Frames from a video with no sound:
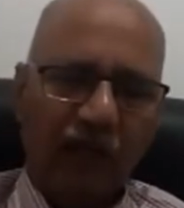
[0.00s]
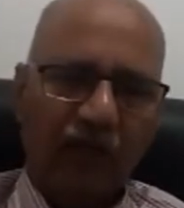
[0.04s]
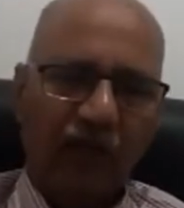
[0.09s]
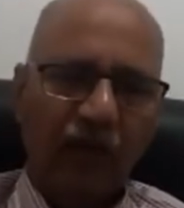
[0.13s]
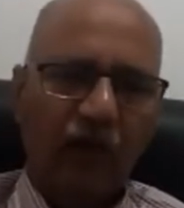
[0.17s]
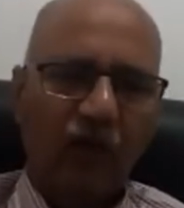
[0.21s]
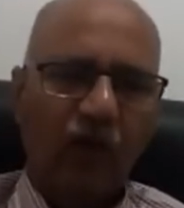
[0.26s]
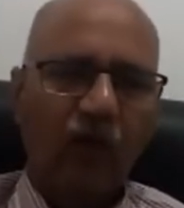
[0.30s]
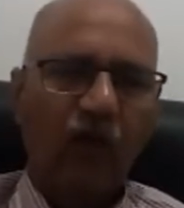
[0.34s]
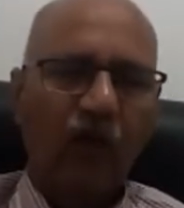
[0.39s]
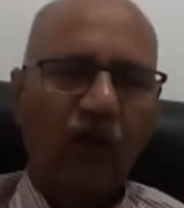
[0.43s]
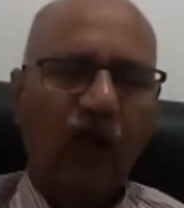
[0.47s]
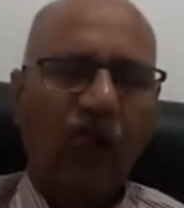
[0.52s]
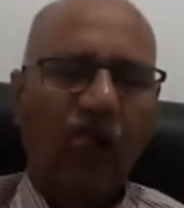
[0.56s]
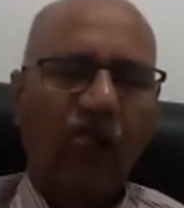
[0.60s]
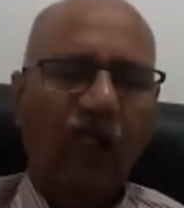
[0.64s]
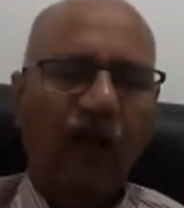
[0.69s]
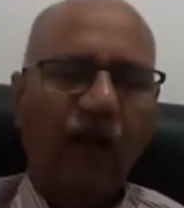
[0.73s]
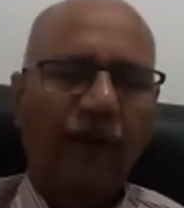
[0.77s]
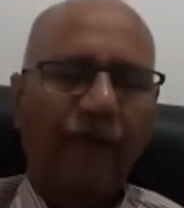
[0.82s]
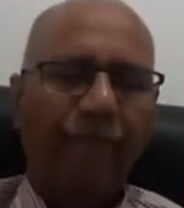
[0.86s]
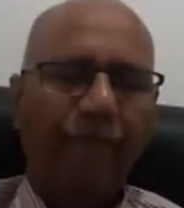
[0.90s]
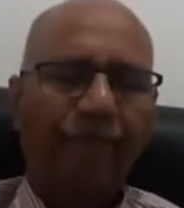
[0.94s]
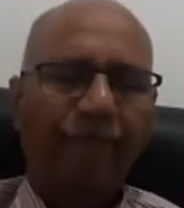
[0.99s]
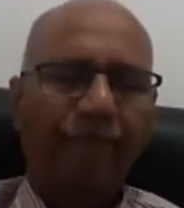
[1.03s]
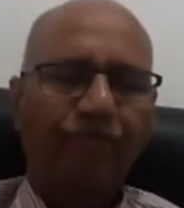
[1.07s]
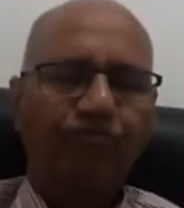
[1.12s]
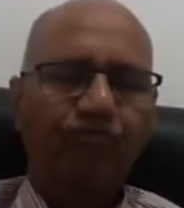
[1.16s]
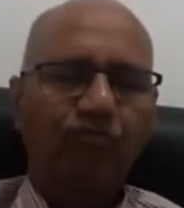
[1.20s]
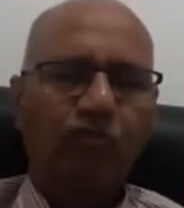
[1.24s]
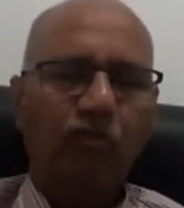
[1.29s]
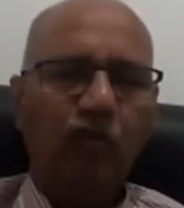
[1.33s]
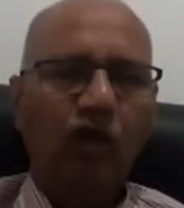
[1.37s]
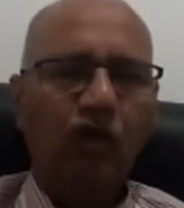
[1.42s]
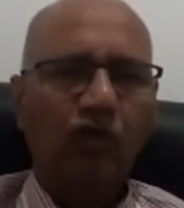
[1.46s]
Now,
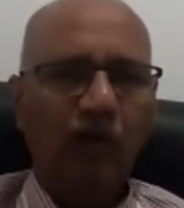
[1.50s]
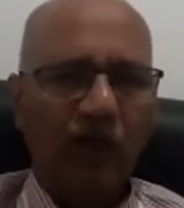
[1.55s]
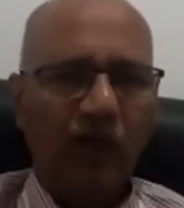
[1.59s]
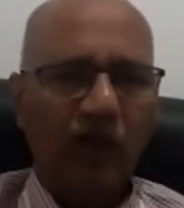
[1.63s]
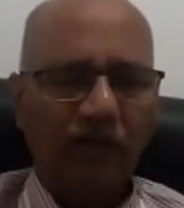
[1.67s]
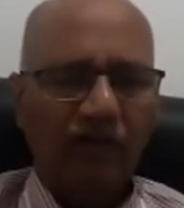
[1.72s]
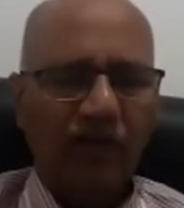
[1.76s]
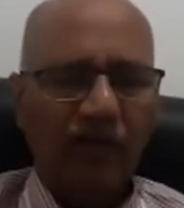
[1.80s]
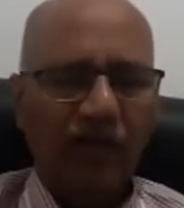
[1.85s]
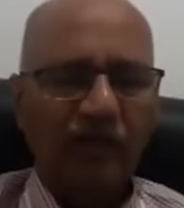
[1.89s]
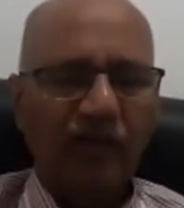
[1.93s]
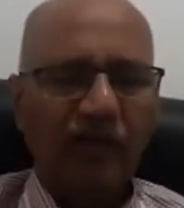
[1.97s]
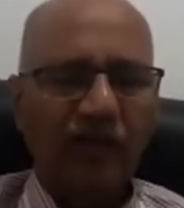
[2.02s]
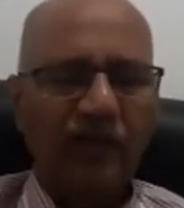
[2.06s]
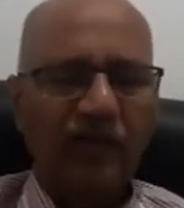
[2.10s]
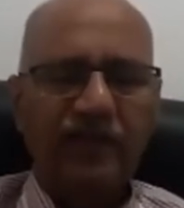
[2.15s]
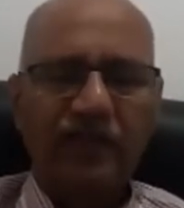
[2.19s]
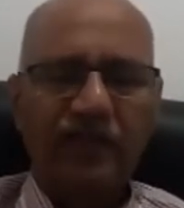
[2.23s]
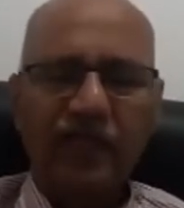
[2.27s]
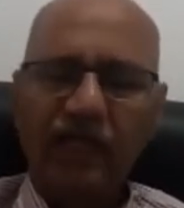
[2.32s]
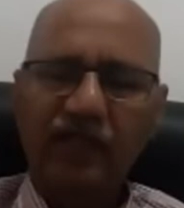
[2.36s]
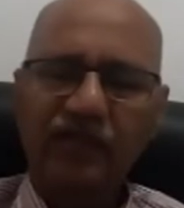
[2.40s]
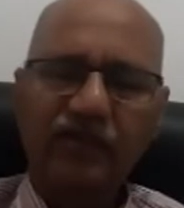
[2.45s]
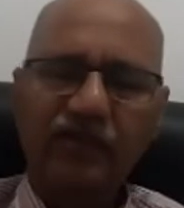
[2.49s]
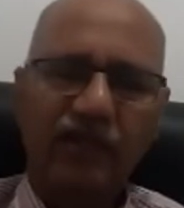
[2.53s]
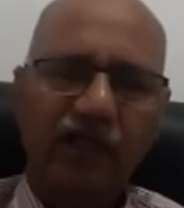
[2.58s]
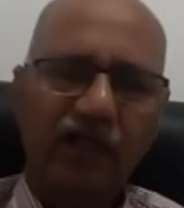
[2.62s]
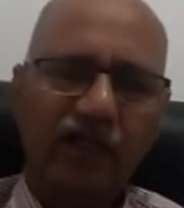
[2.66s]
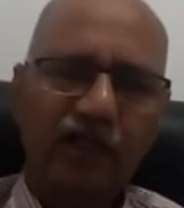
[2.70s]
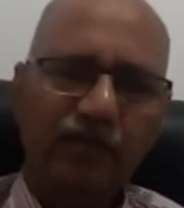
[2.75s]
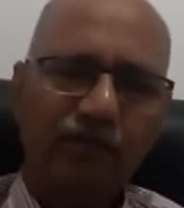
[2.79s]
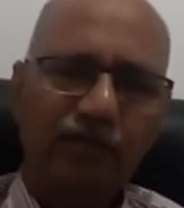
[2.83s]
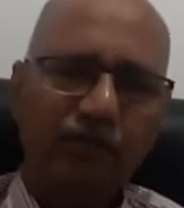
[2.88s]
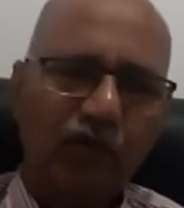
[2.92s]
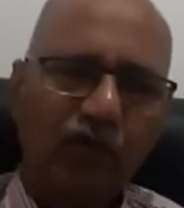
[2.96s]
you are aware that science
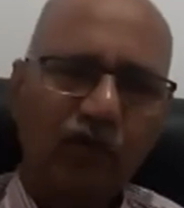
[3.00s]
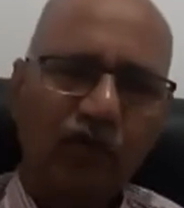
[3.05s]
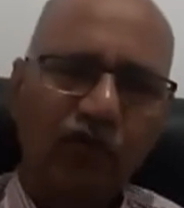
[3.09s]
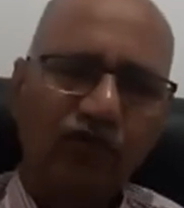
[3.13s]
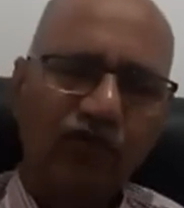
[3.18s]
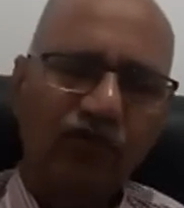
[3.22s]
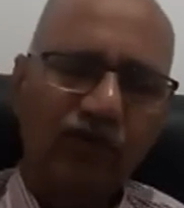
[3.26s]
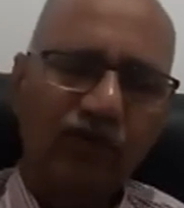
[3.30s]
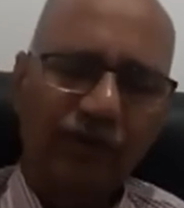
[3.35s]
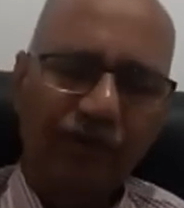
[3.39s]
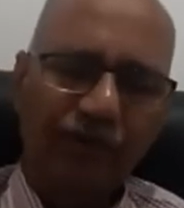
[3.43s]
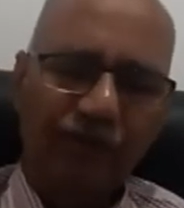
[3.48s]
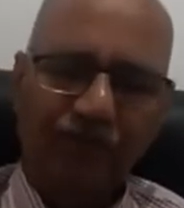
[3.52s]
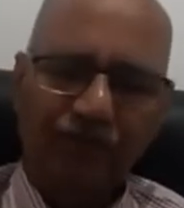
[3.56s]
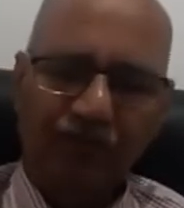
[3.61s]
has proved